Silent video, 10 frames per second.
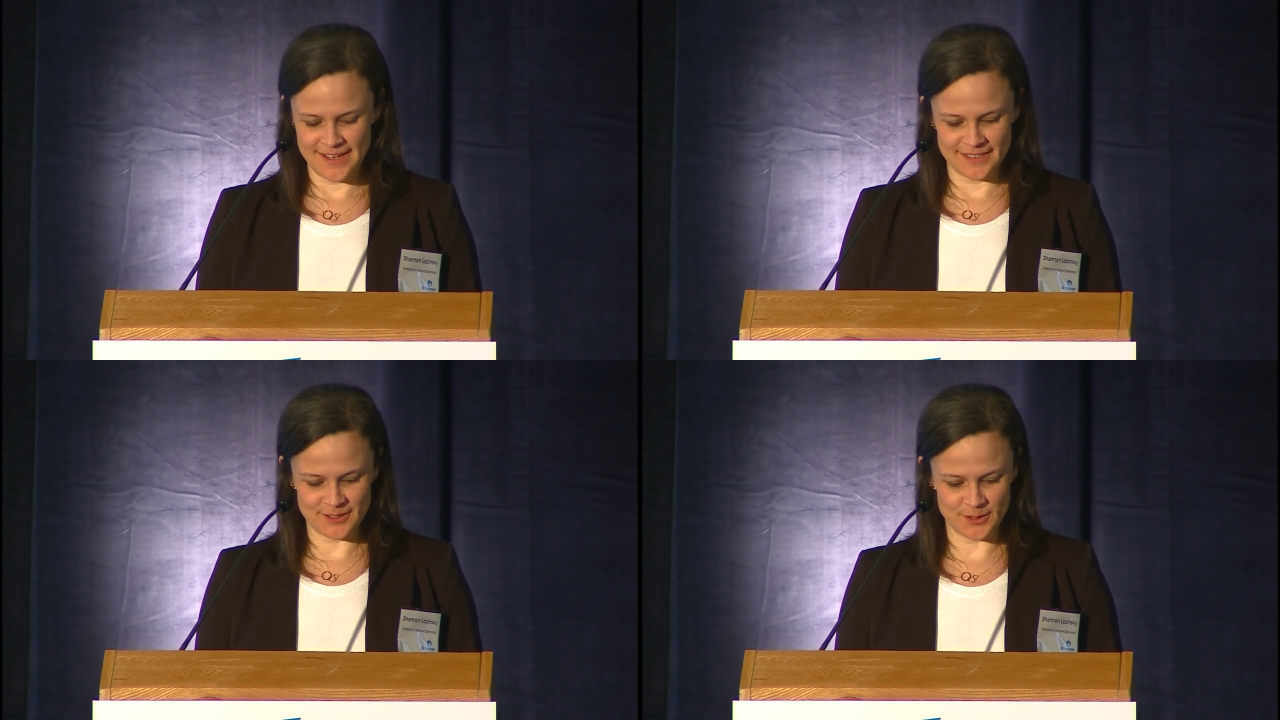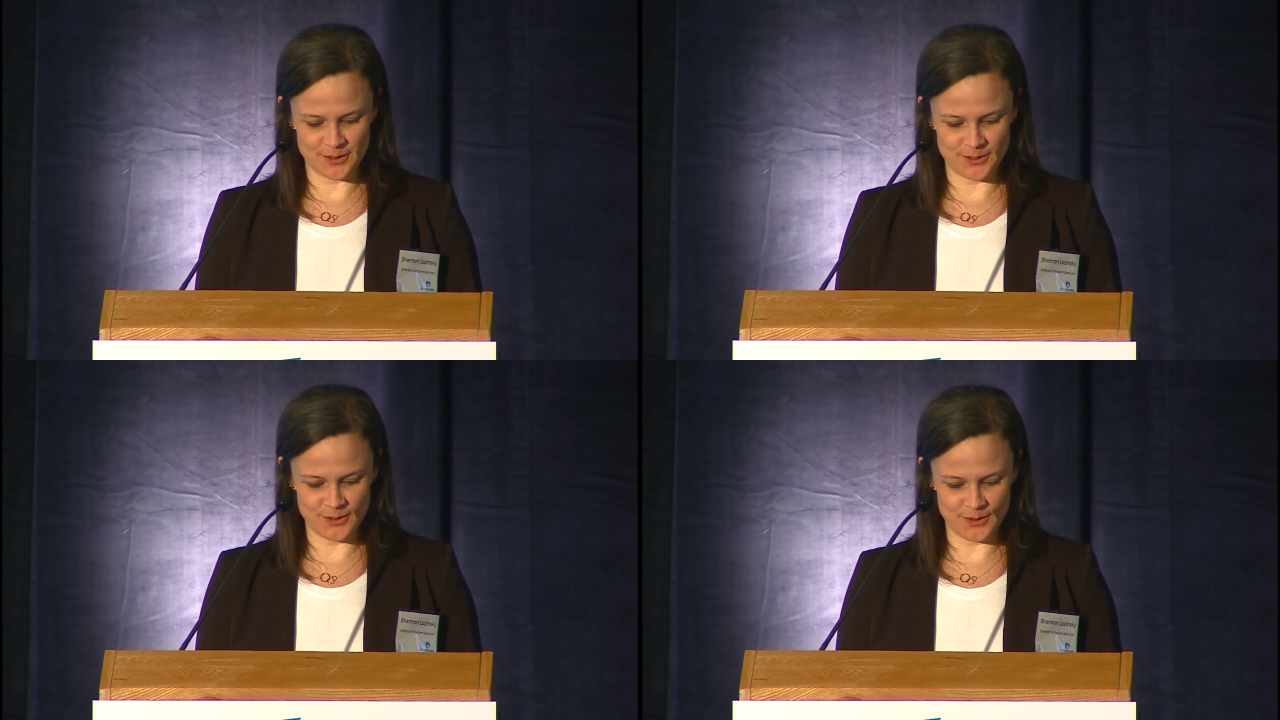So
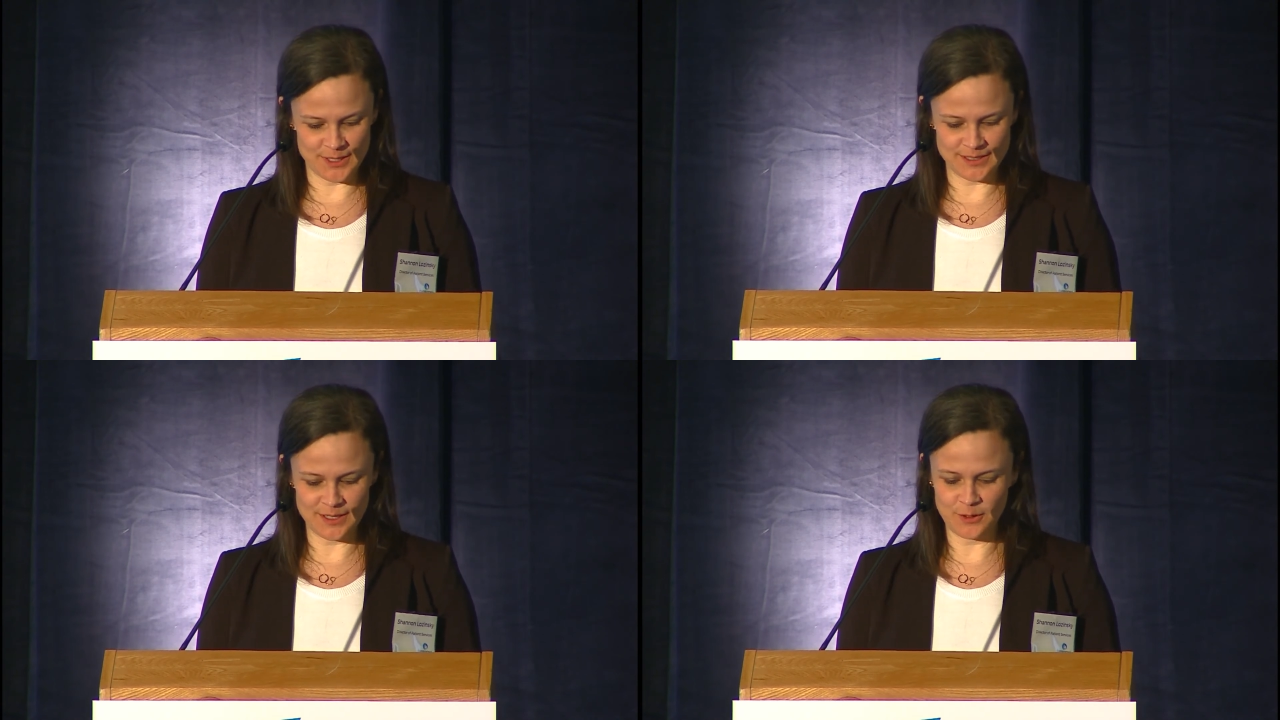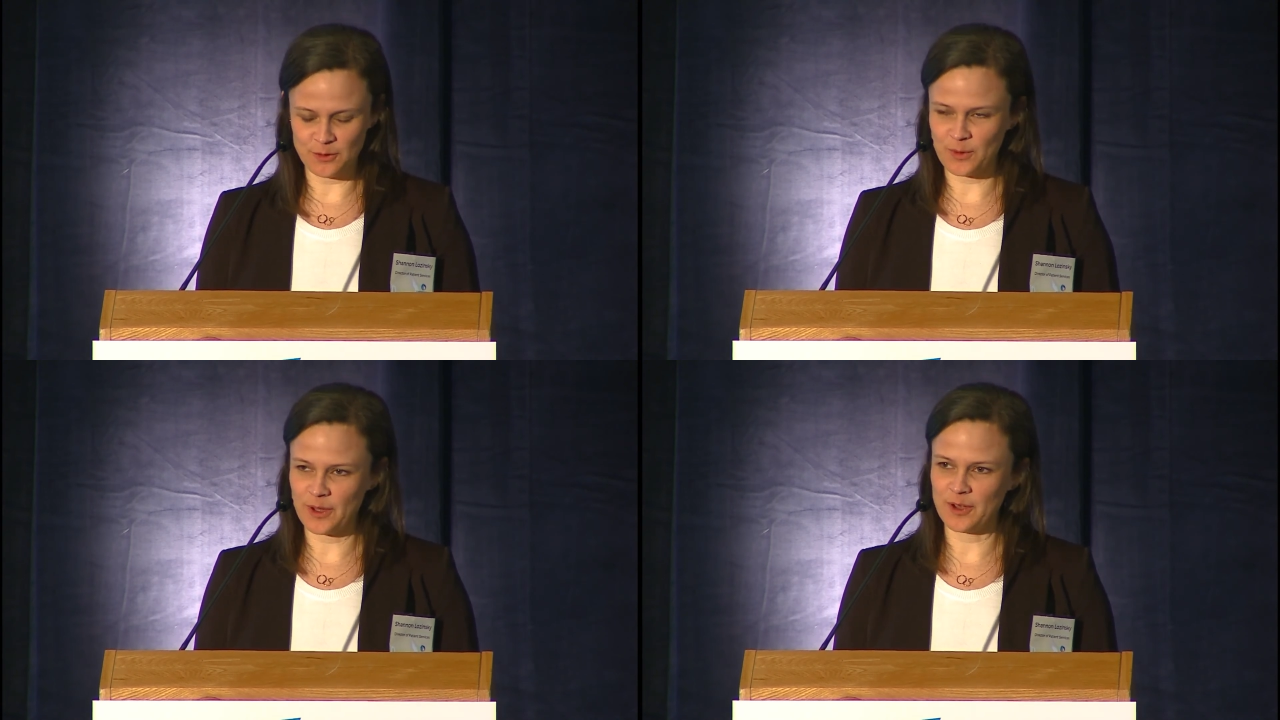to continue
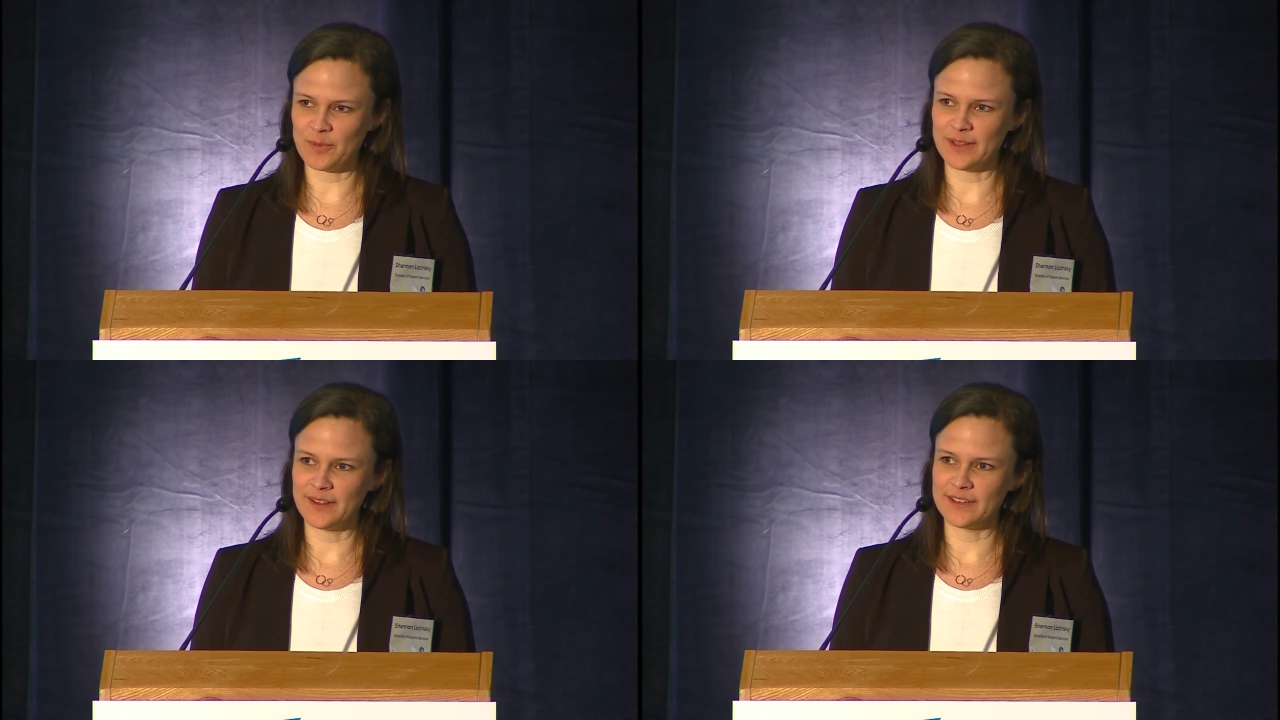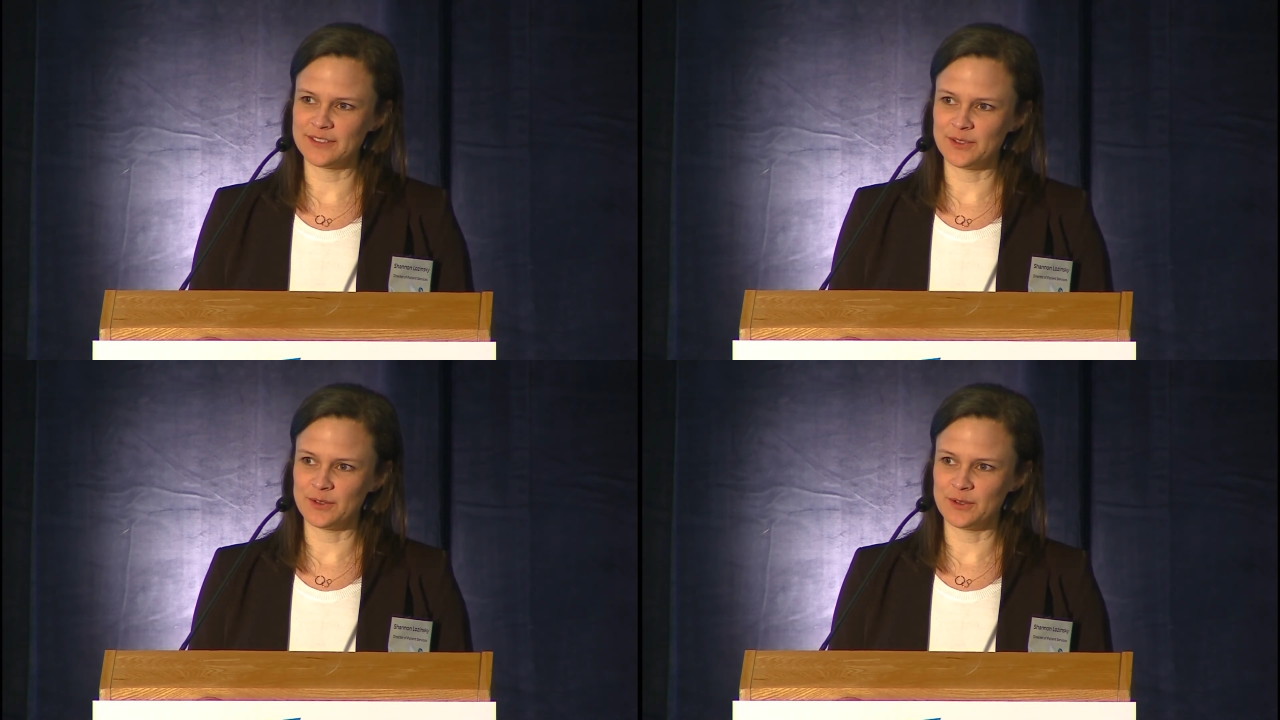the welcome, I'd like
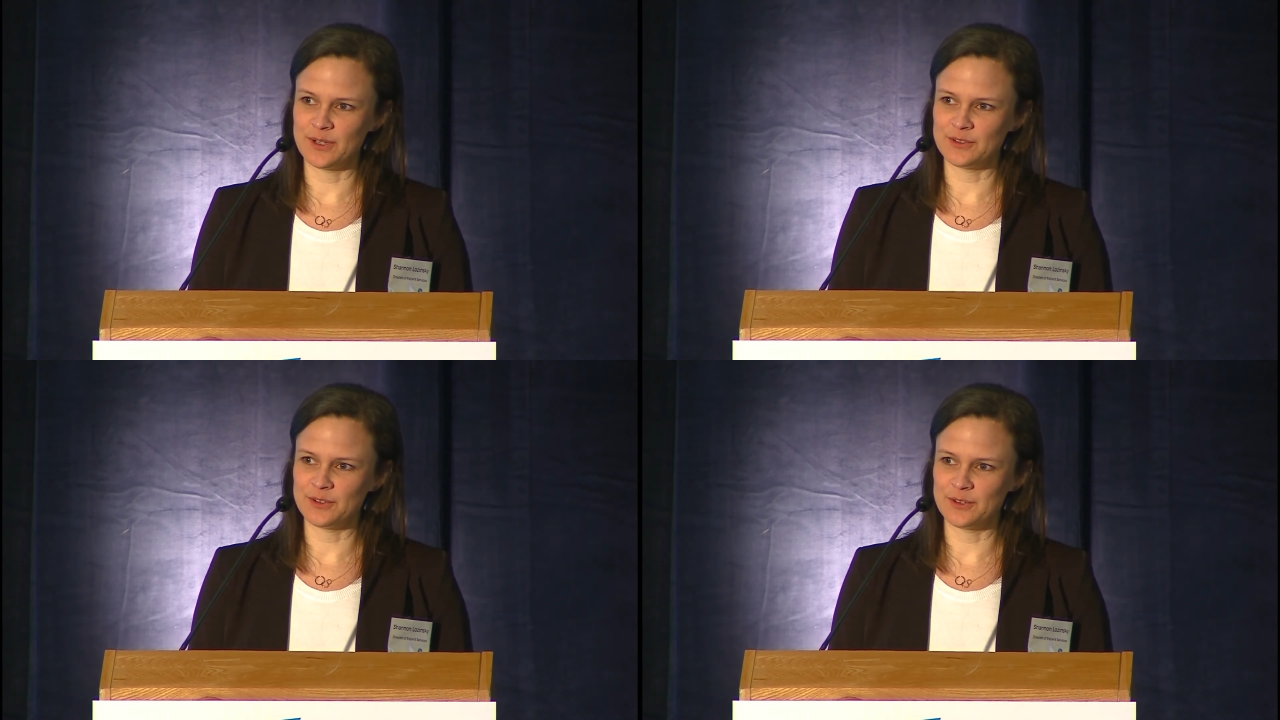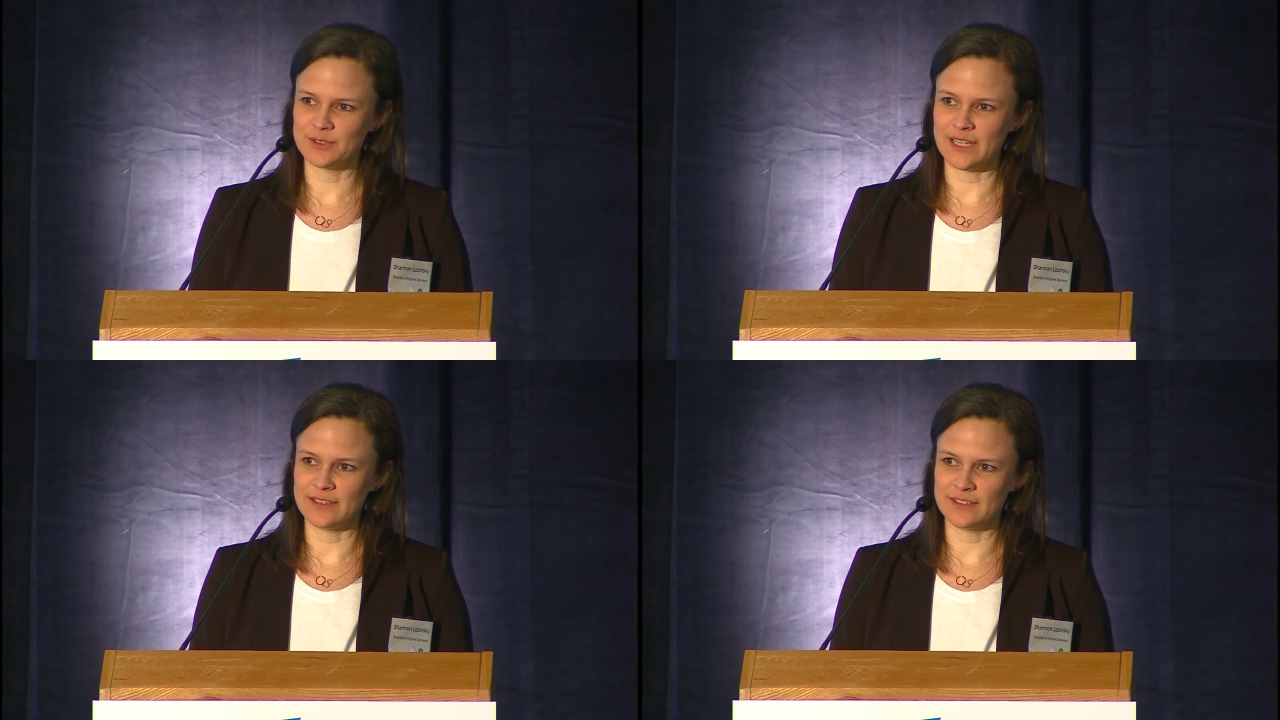to
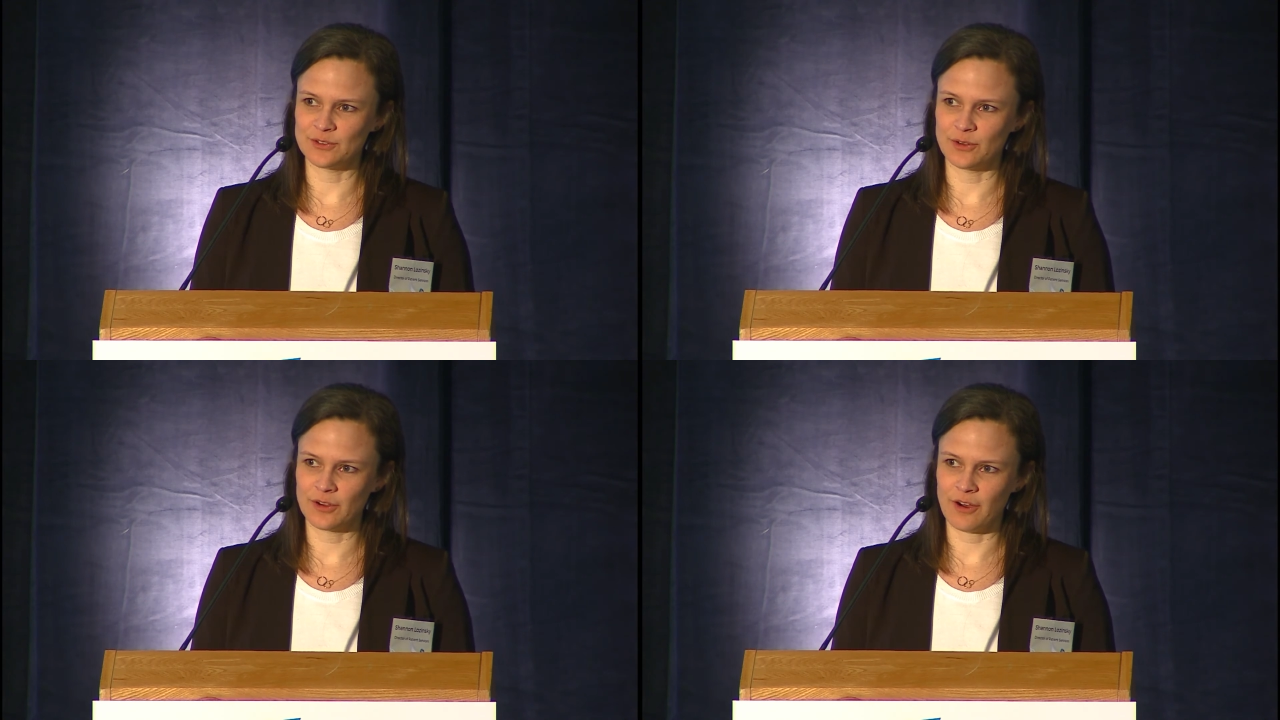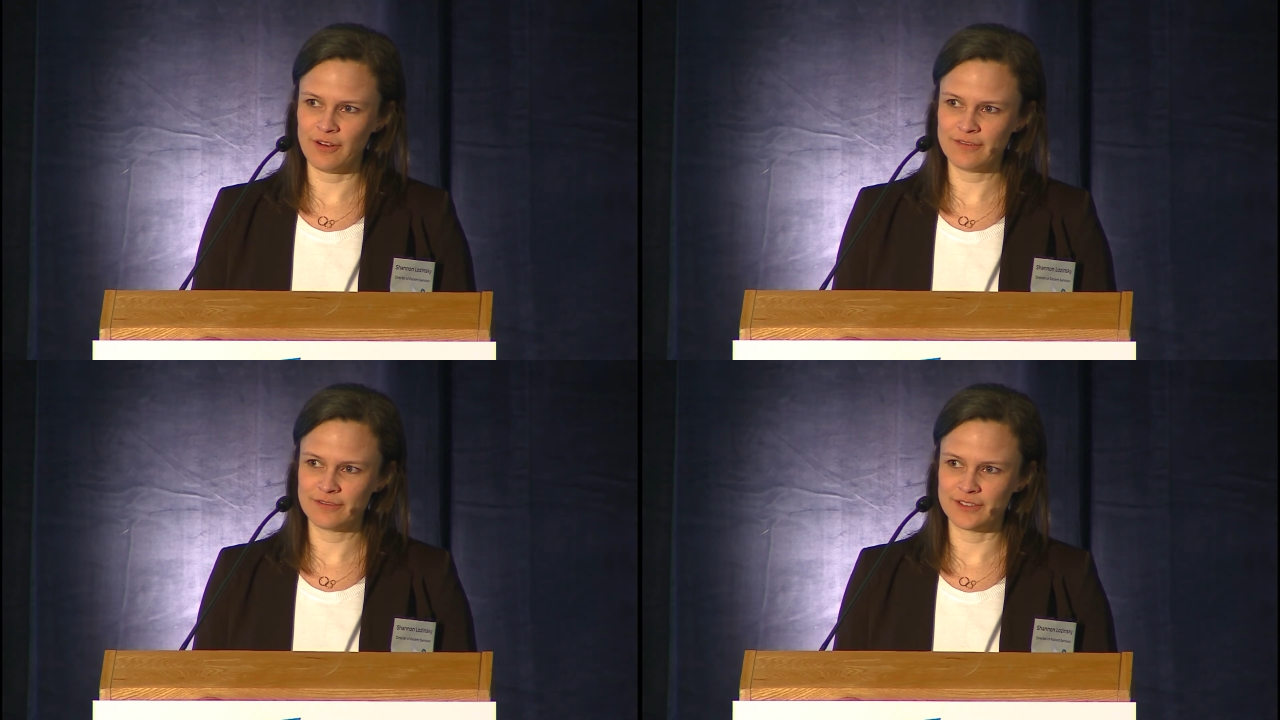introduce Andy Sholkoff,